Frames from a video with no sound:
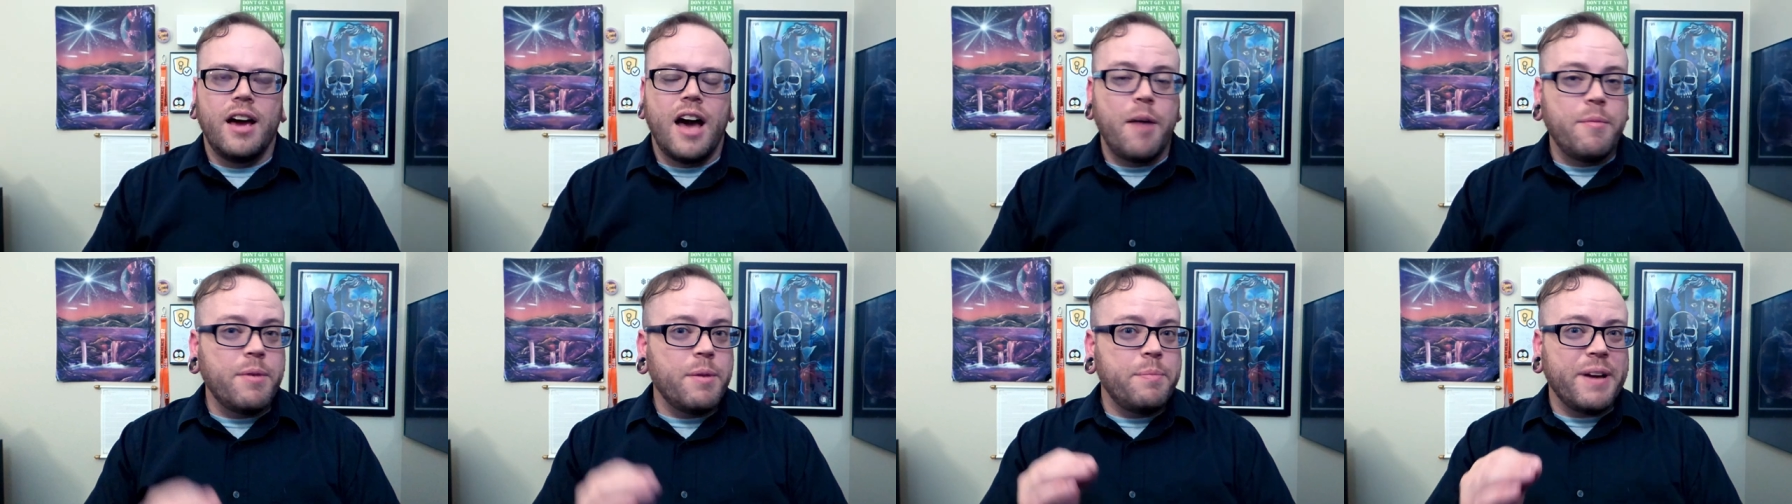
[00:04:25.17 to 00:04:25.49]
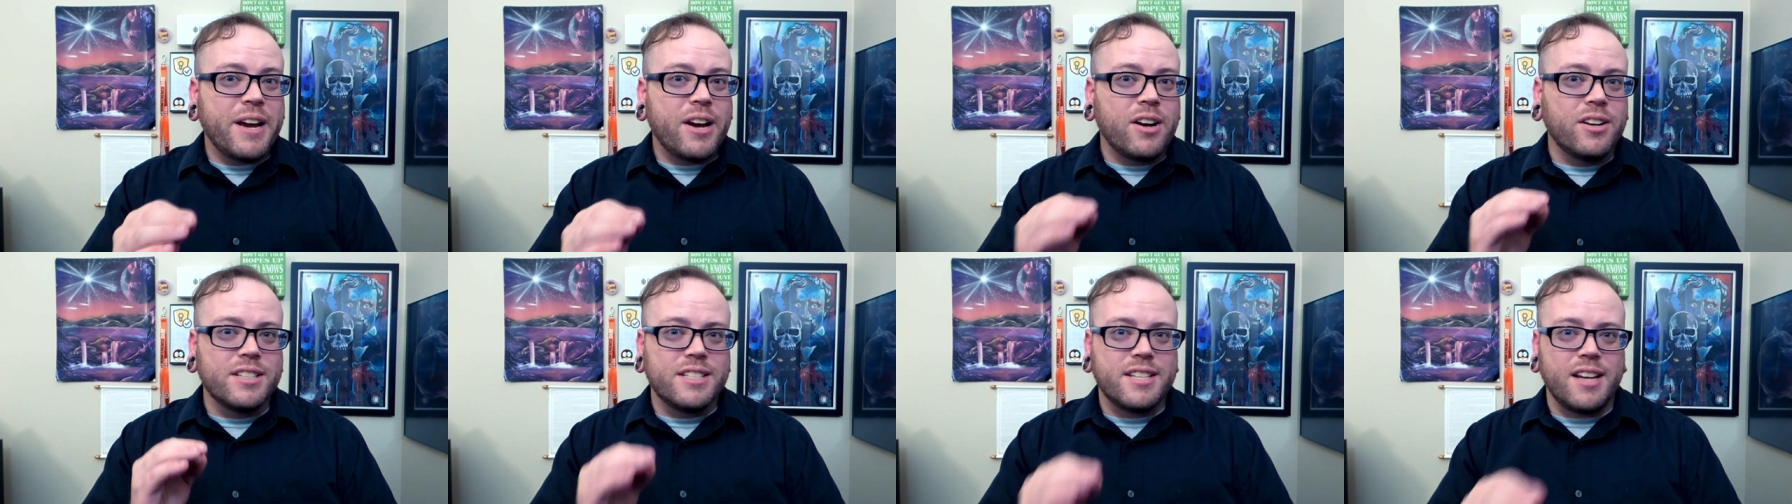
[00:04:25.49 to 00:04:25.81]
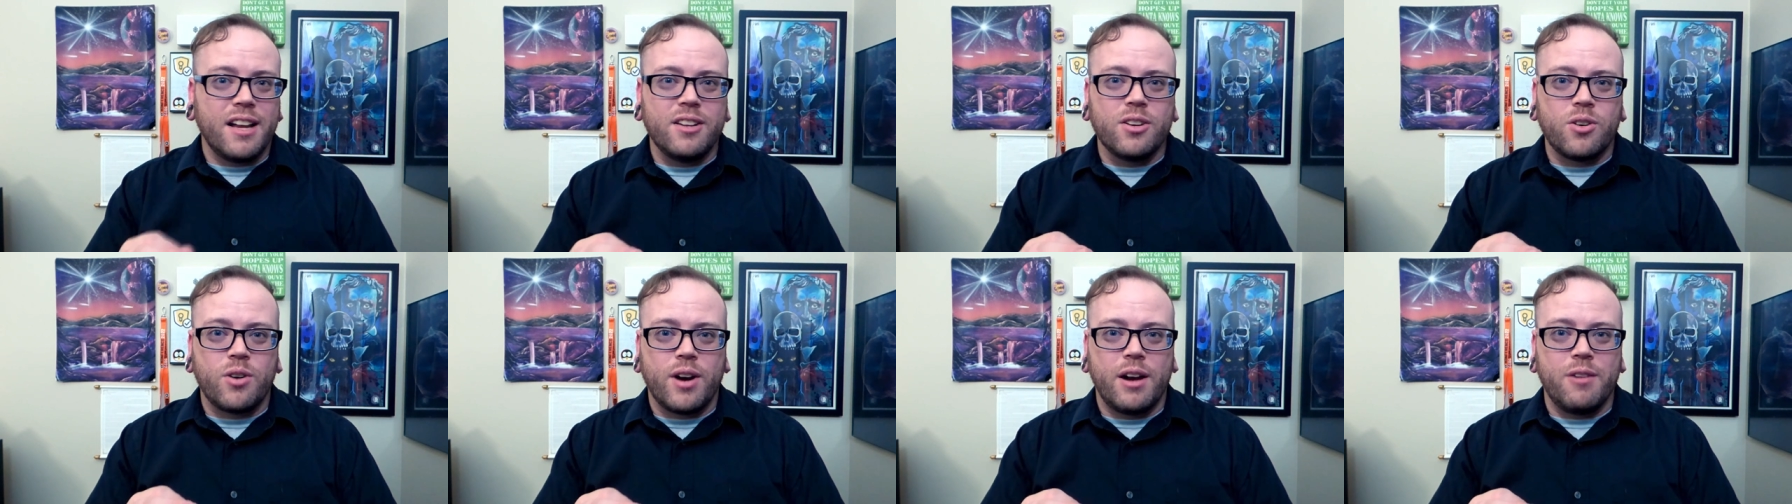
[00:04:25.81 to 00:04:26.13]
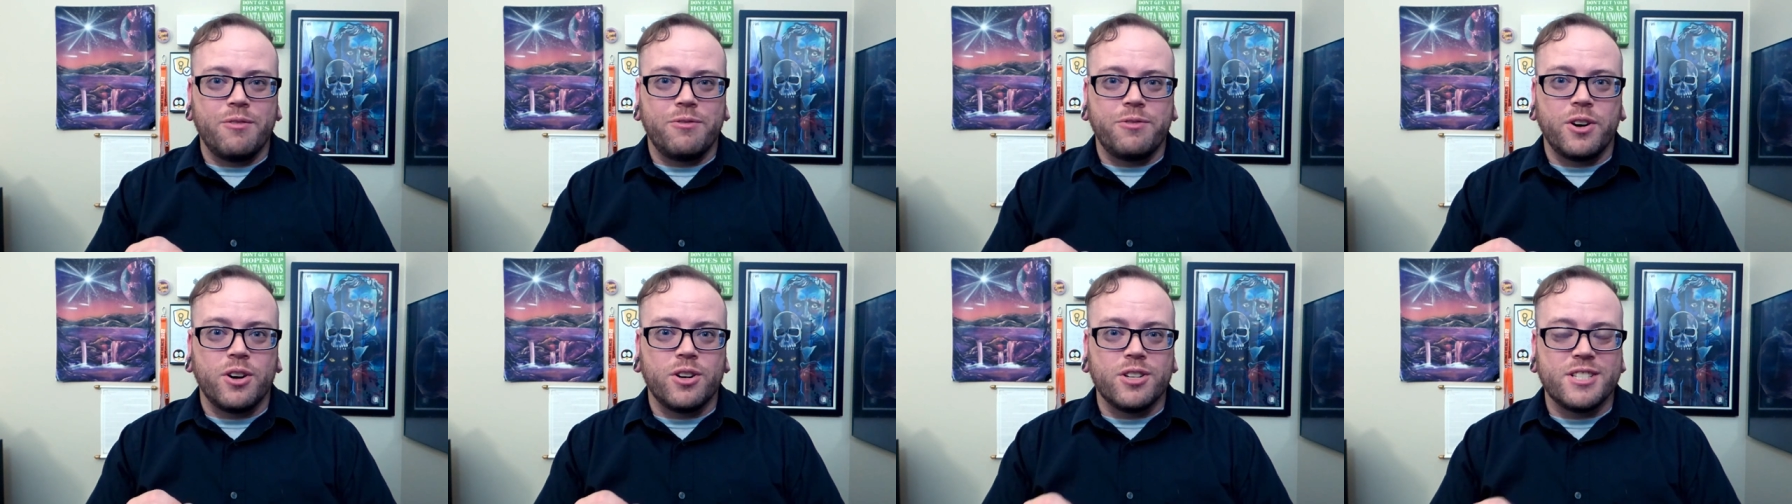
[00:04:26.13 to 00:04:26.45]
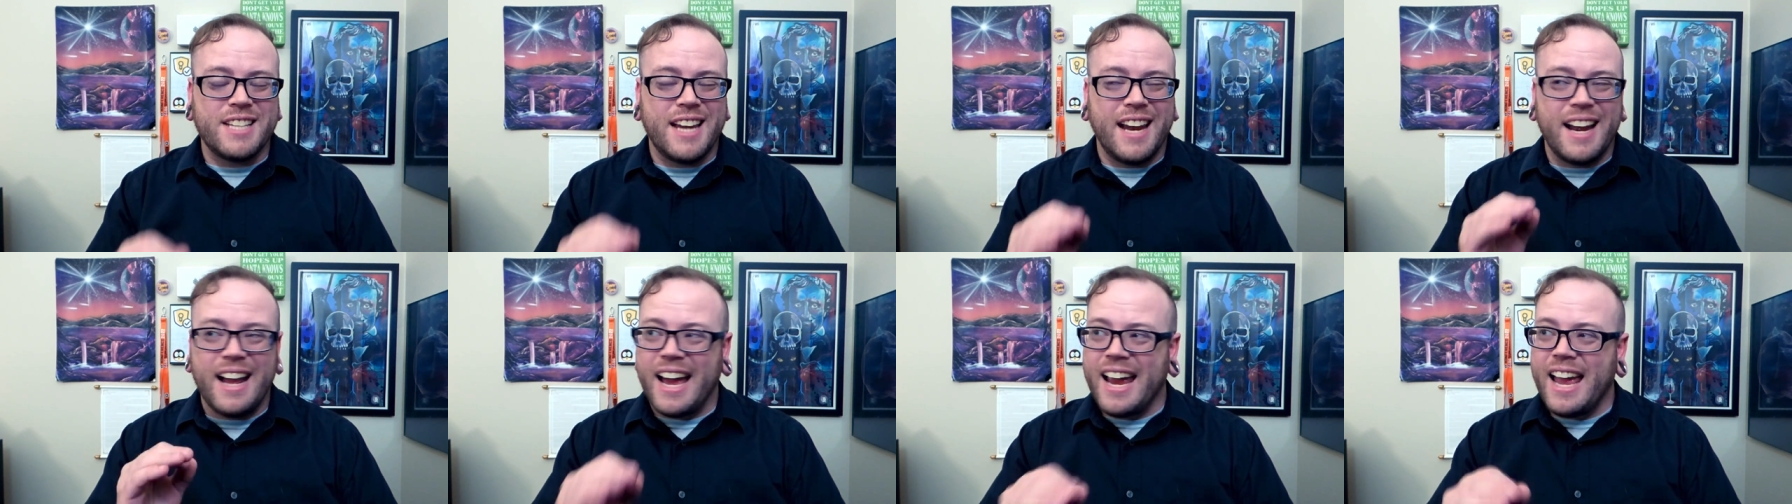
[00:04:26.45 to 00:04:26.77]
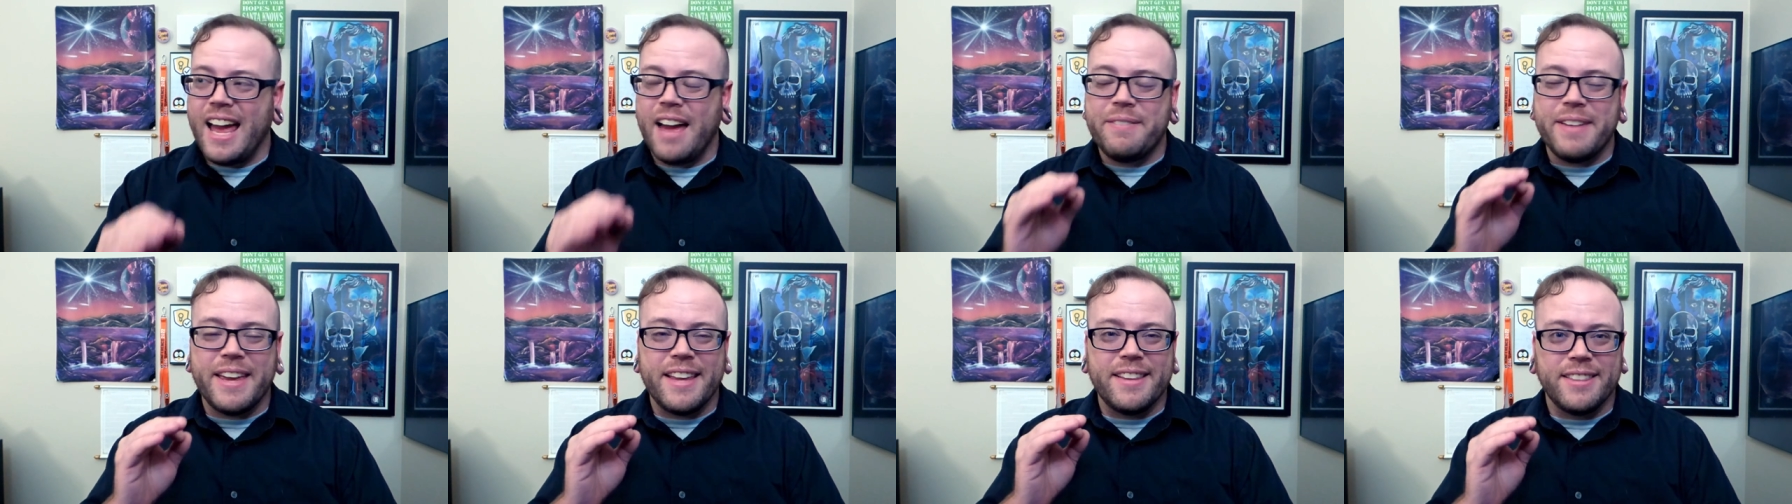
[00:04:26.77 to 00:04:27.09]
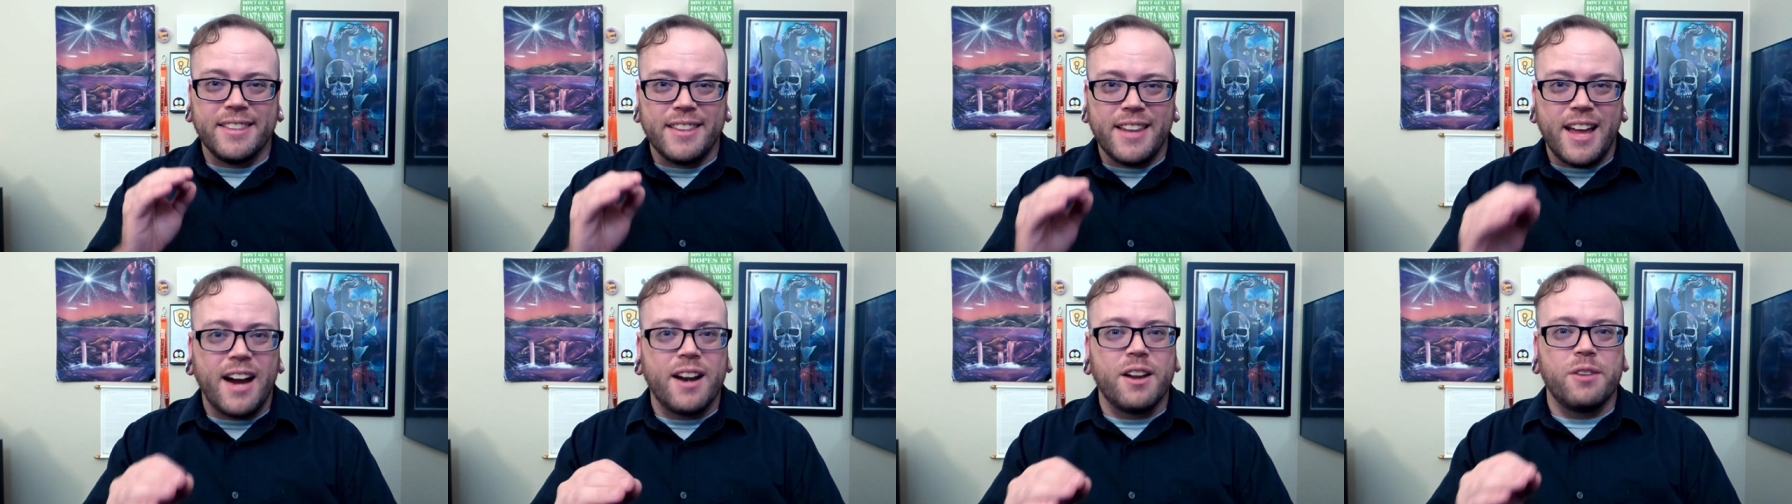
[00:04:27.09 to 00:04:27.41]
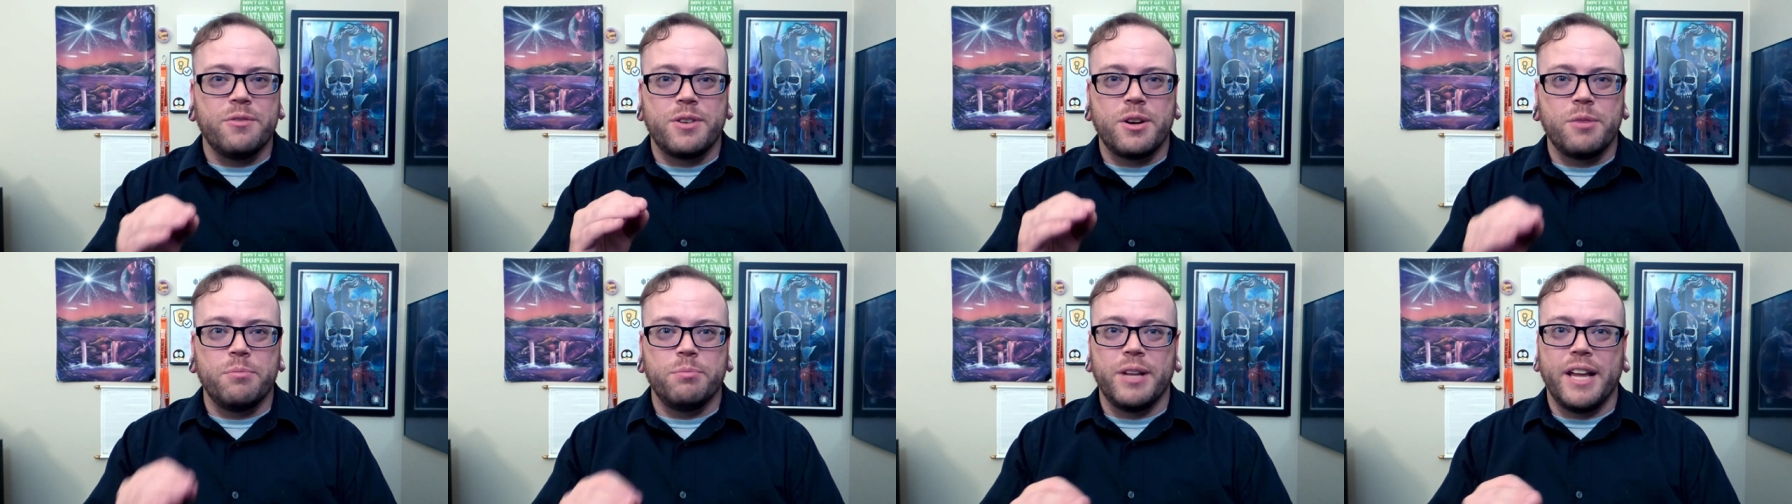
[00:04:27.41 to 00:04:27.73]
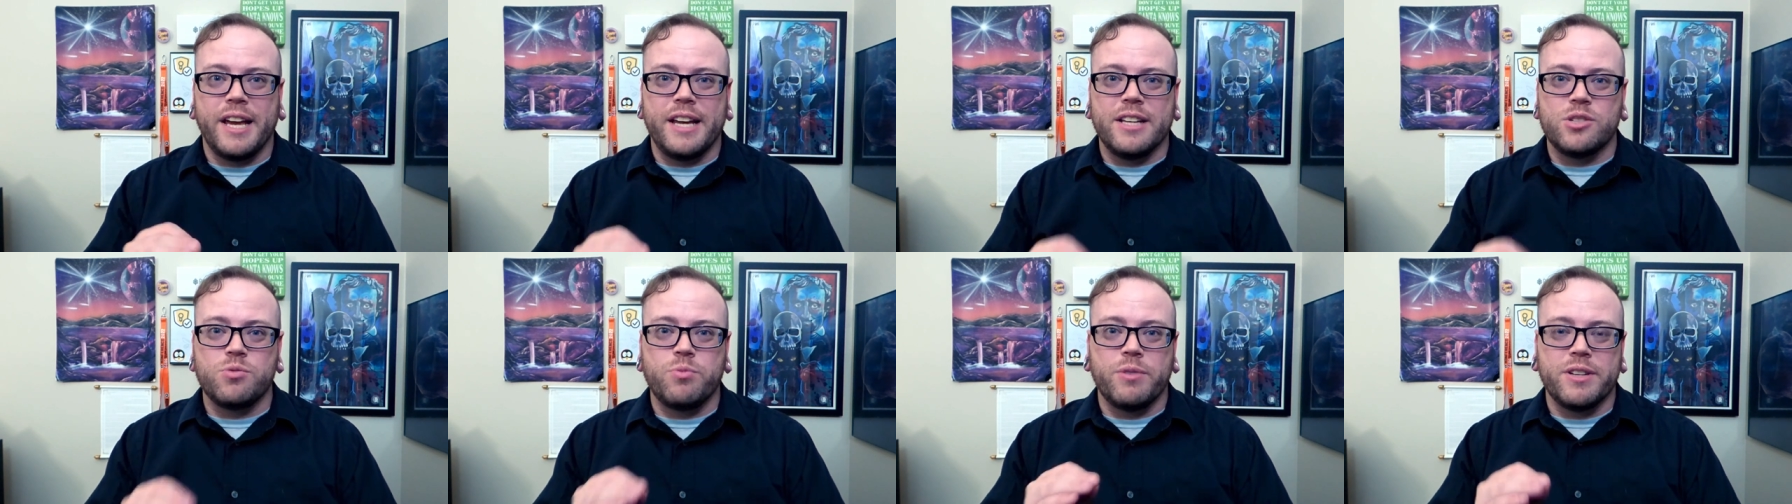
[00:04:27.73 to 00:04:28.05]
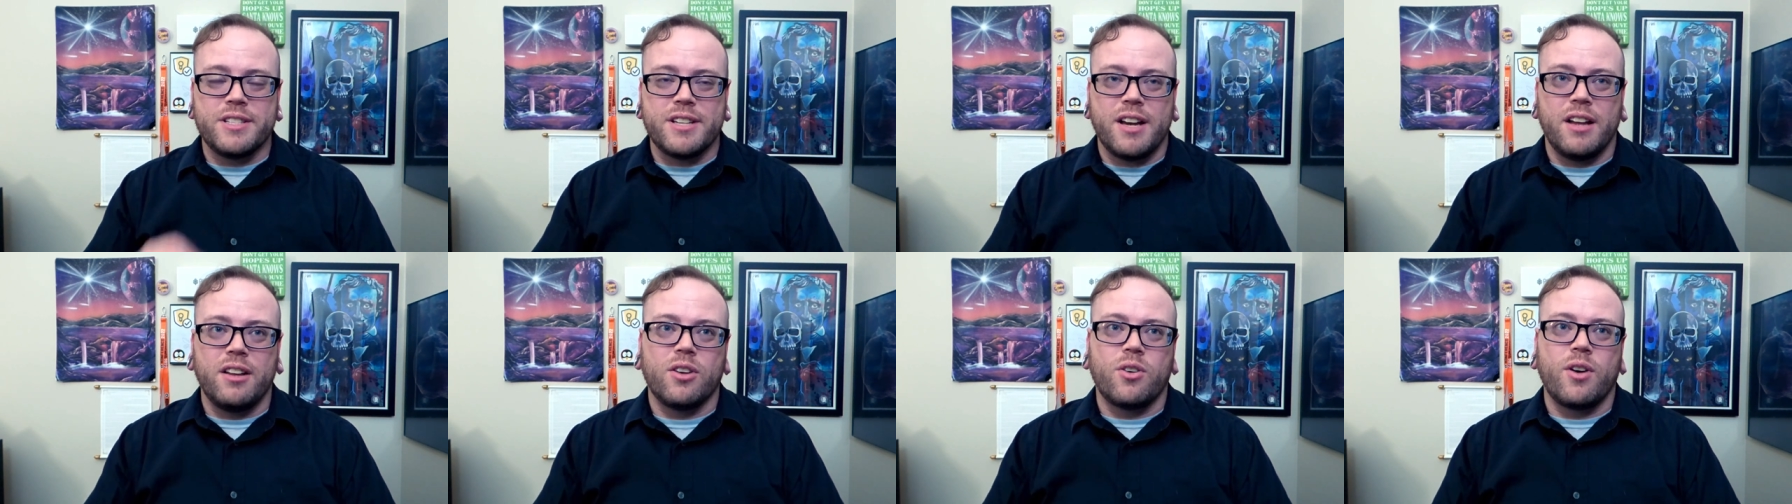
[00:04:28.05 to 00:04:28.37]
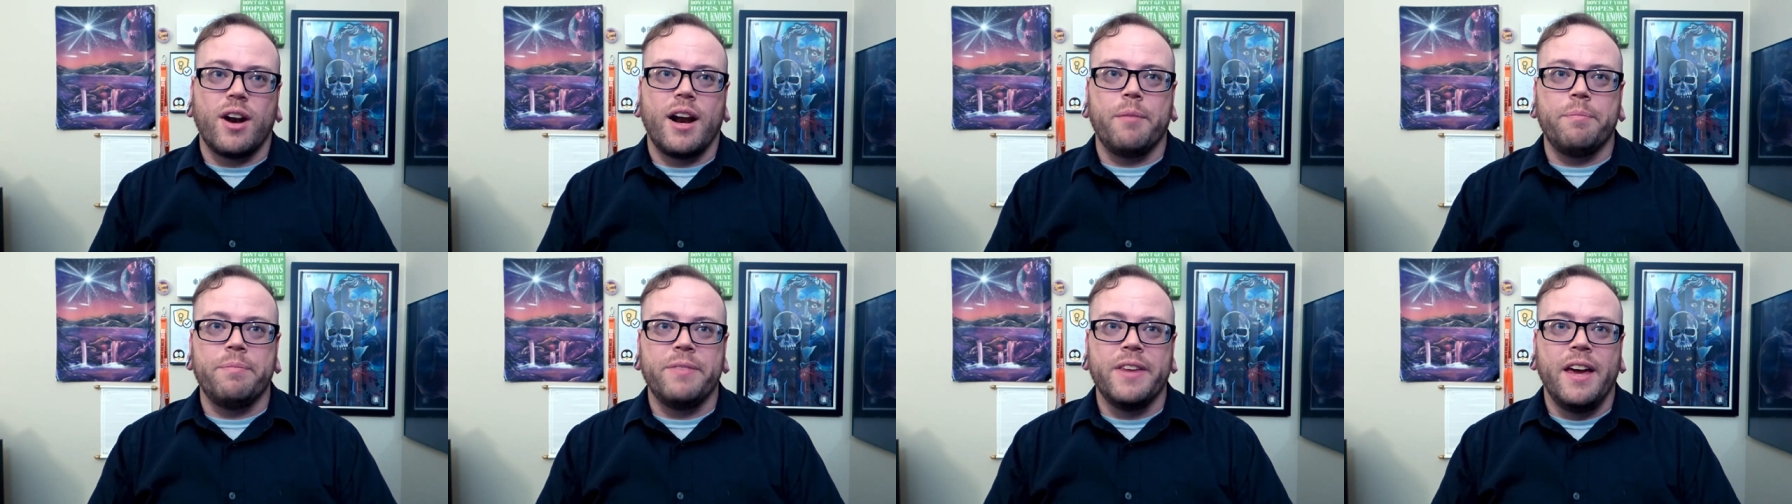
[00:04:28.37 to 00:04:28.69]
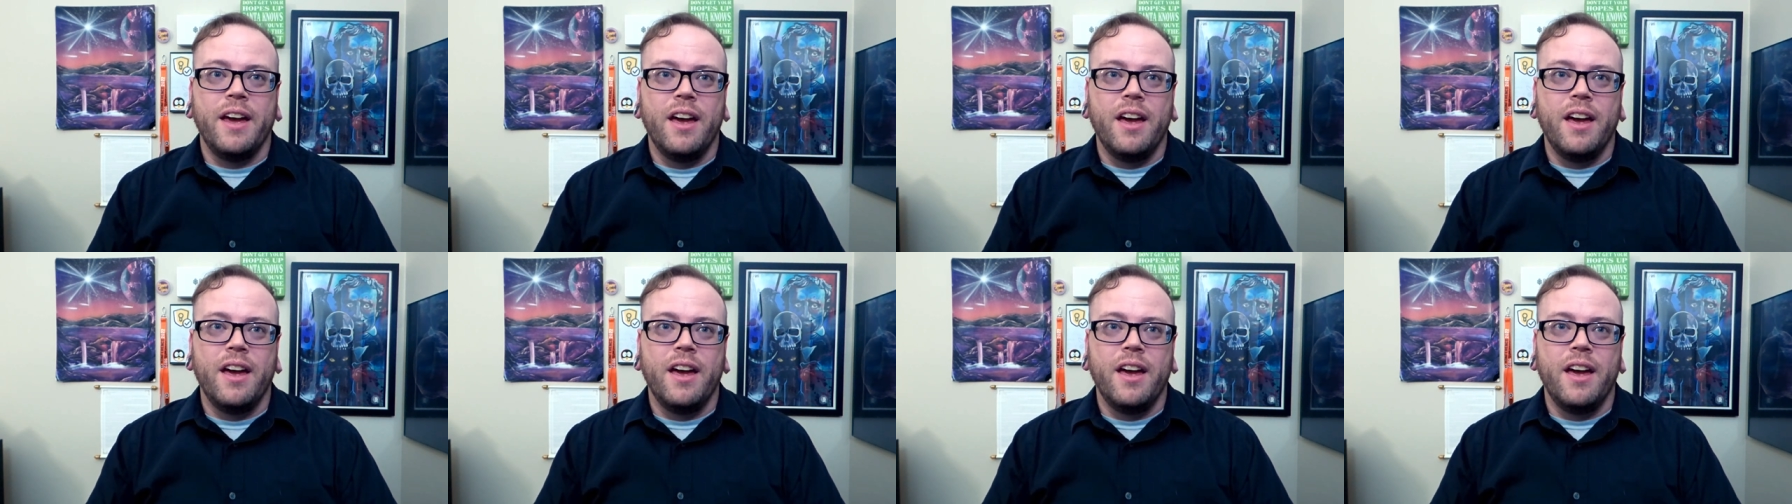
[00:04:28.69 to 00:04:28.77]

I'm gonna pick on Telegram first, and I have a lot of complaints with Telegram.